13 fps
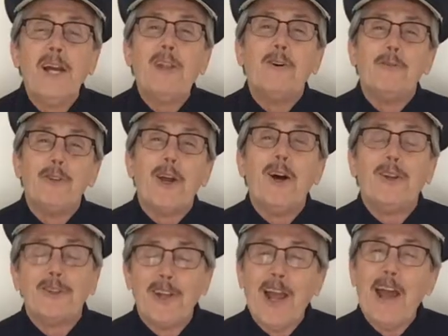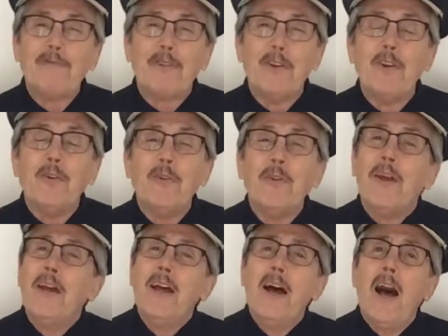Hello, John. Good afternoon.
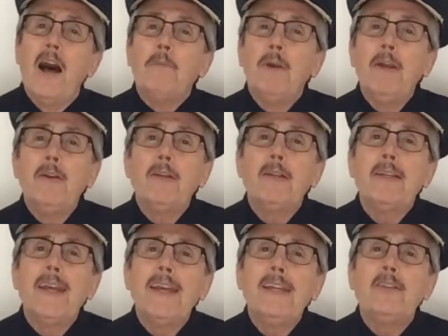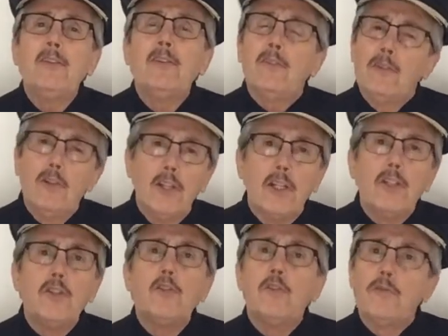I'm here today to look
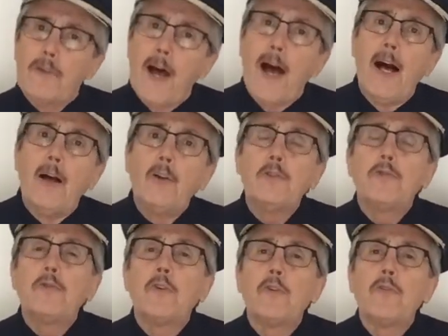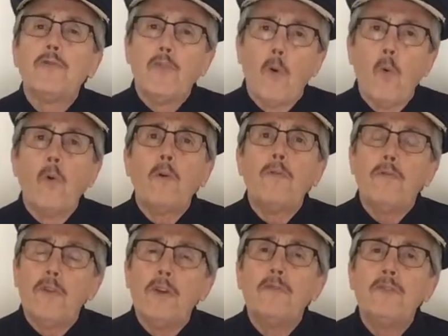at your files for
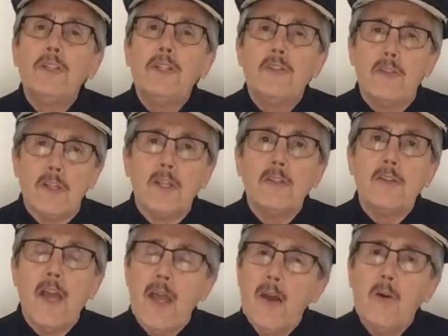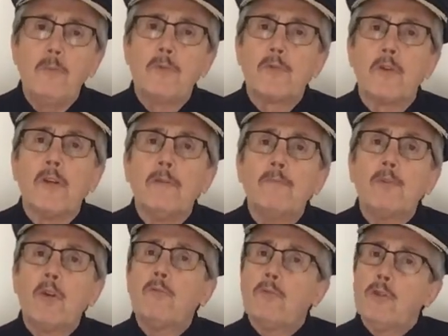456 Elm Street.
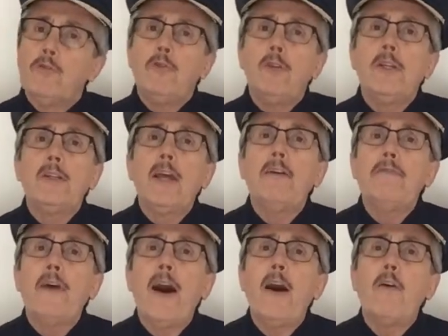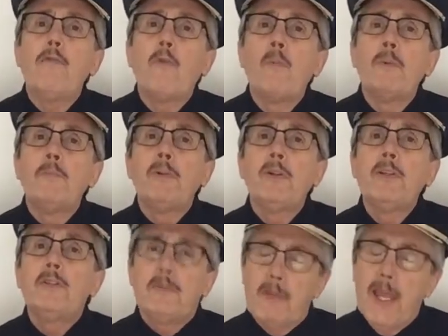So could you get that file for me,
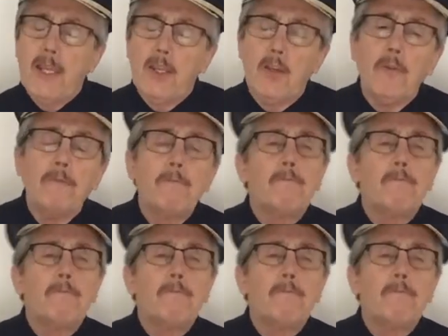please? Thank you.